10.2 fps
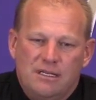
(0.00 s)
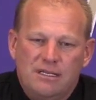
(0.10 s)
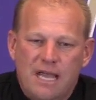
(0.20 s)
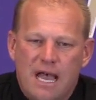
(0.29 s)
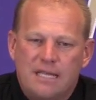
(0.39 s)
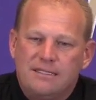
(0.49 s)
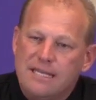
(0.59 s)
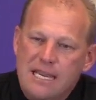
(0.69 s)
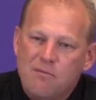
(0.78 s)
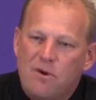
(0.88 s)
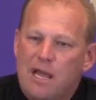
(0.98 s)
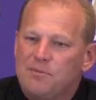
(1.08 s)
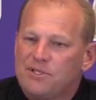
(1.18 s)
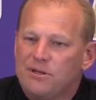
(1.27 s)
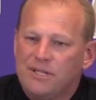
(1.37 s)
non-team
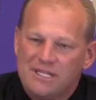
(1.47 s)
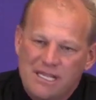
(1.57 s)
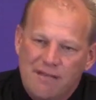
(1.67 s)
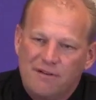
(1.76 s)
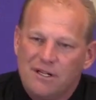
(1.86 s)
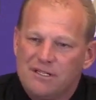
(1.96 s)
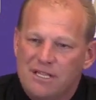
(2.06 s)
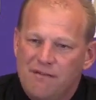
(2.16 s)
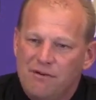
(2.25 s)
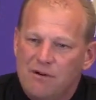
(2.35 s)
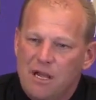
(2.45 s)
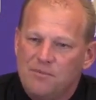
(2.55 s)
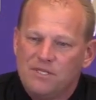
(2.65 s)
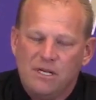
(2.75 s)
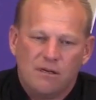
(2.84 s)
reps or the 7-on-7 reps,